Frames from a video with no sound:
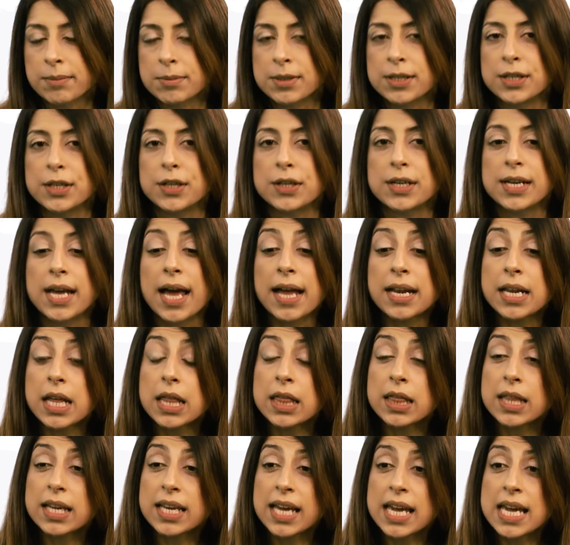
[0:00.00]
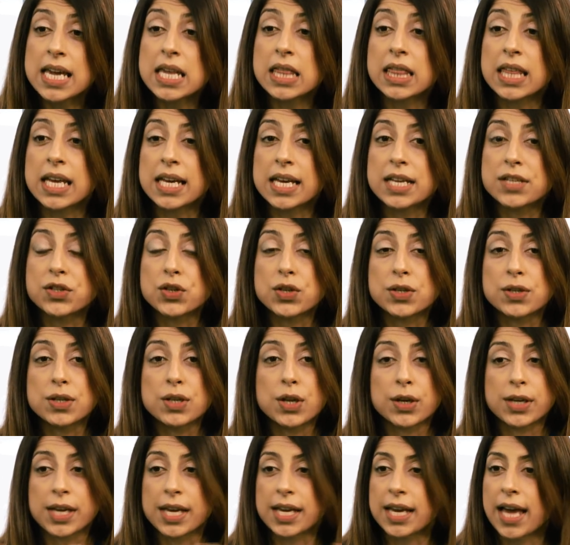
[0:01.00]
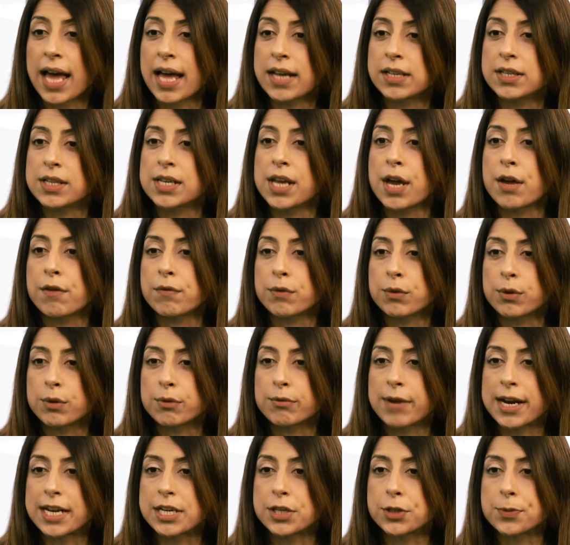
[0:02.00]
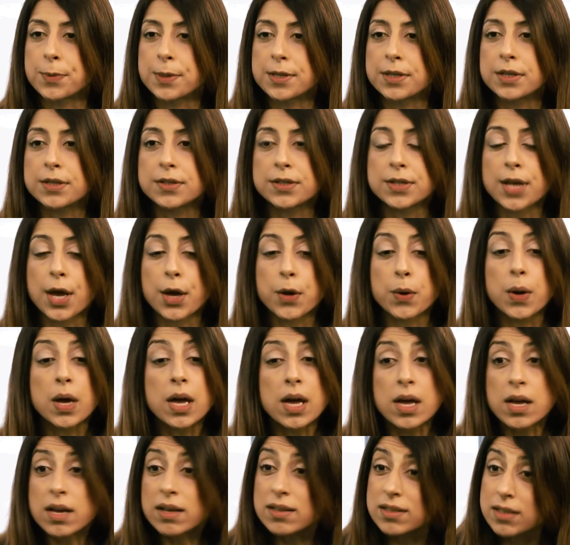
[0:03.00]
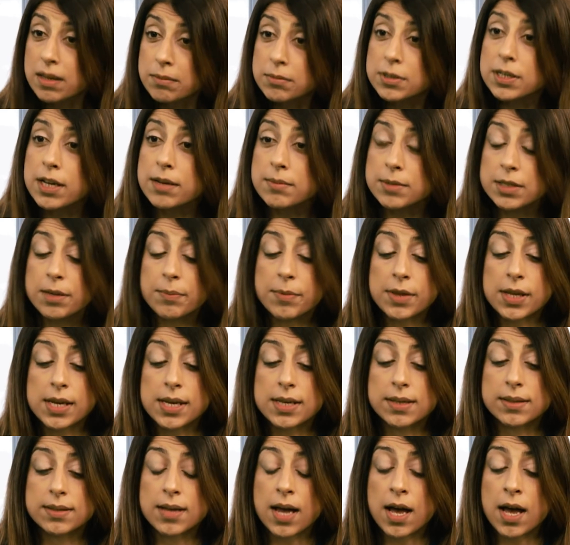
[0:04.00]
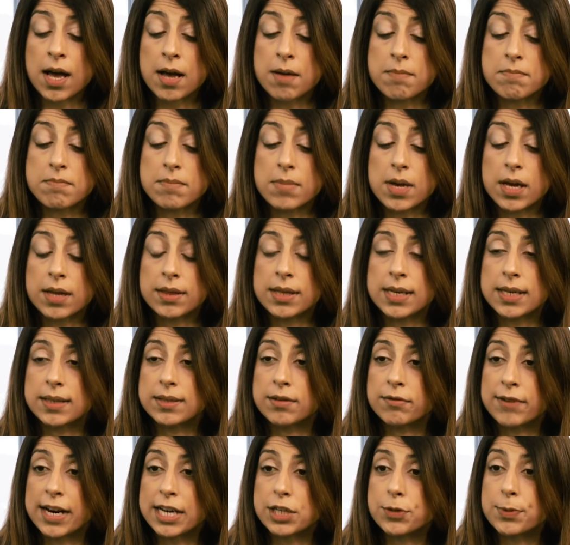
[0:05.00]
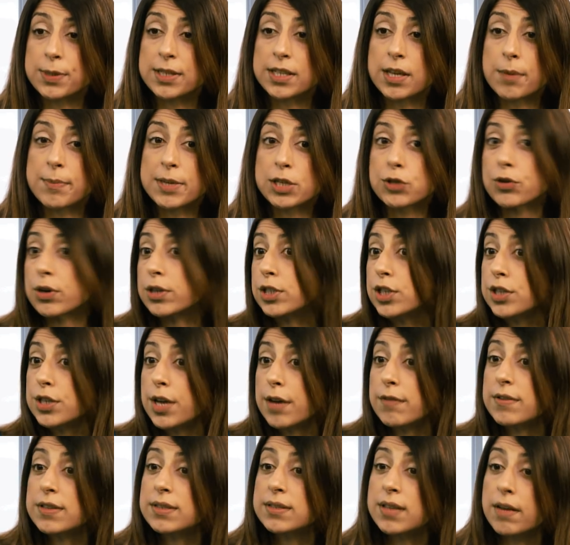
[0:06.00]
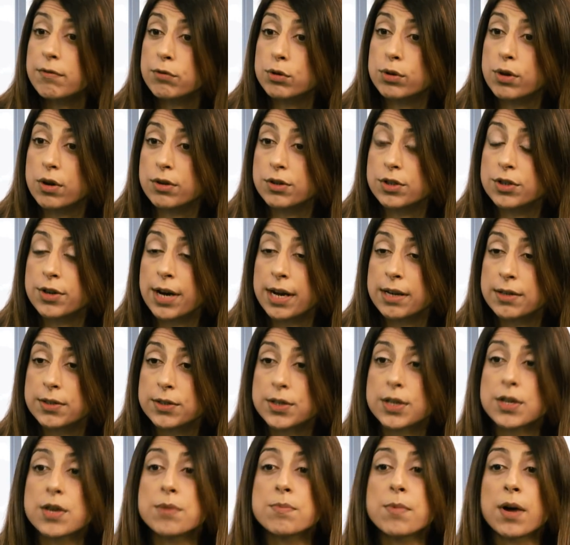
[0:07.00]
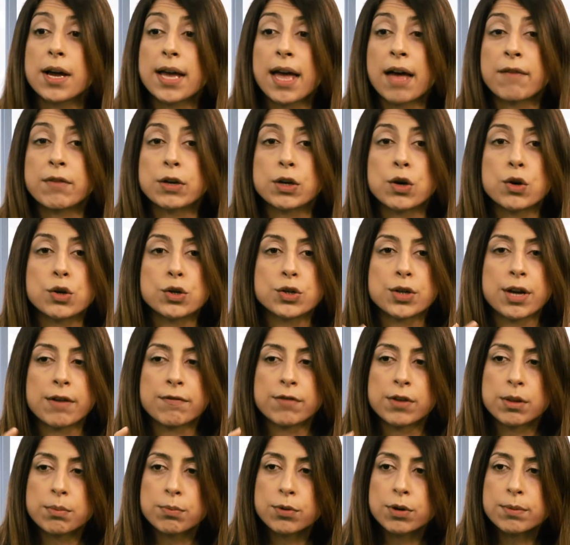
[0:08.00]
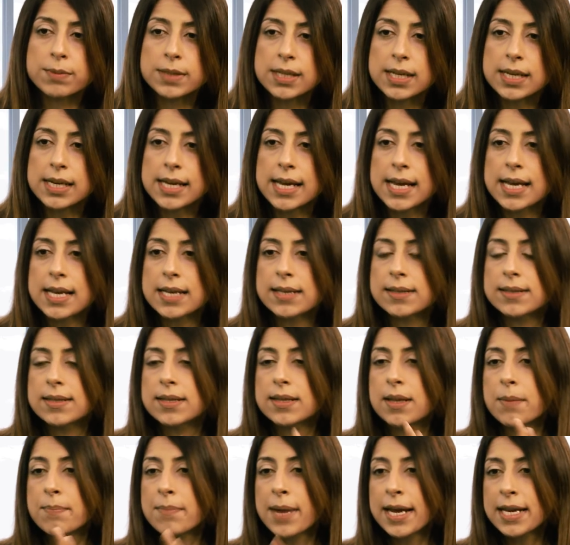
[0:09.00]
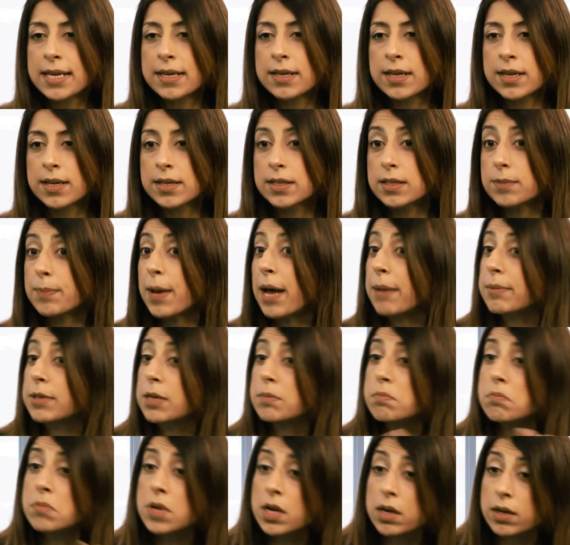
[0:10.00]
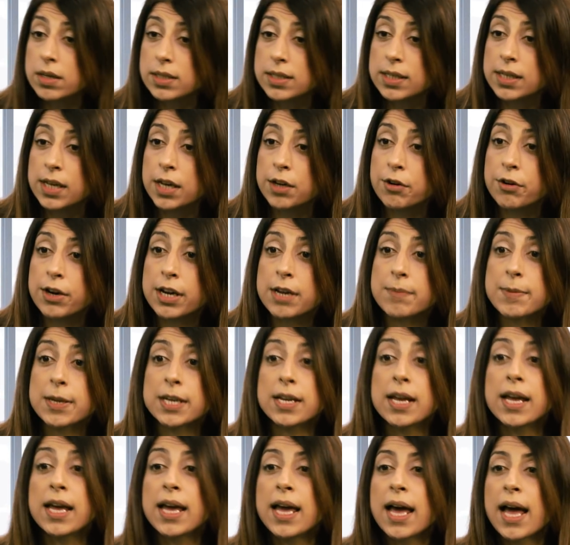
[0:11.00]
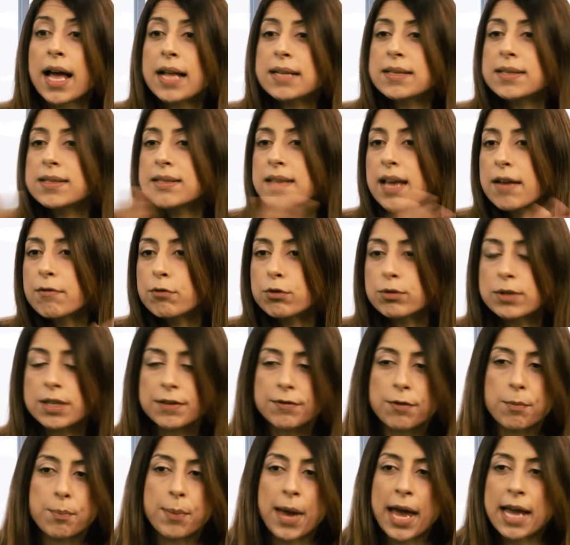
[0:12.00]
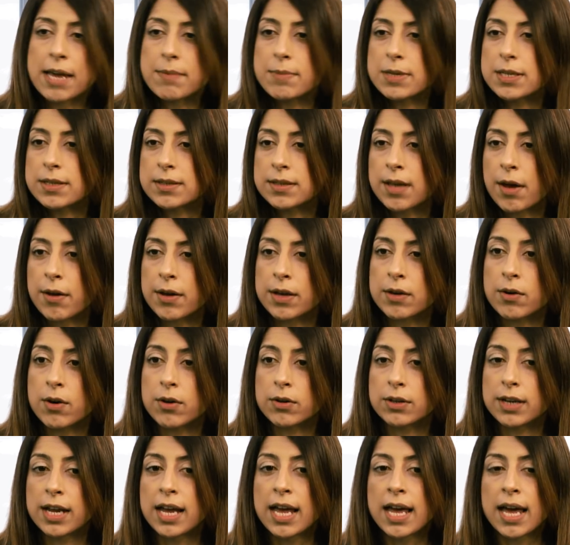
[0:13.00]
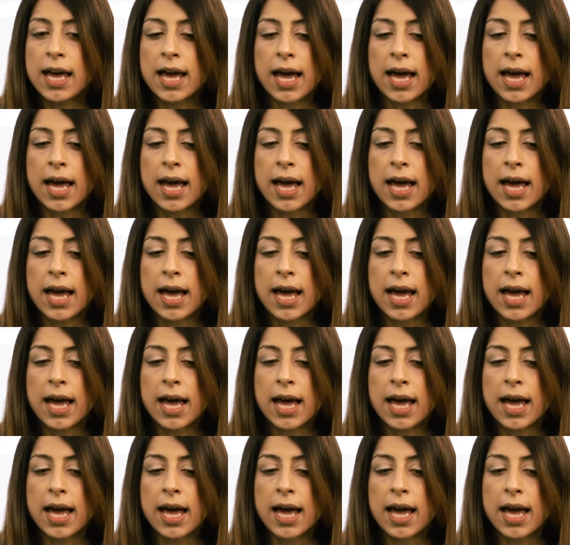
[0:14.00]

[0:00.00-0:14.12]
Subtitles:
Absolutely. And the key thing is just looking at the overall arrangement. So sometimes some of these arrangements can be structured over several contracts. So you might have a contract for the property lease, the maintenance, perhaps a marketing agreement, and several different payments going on.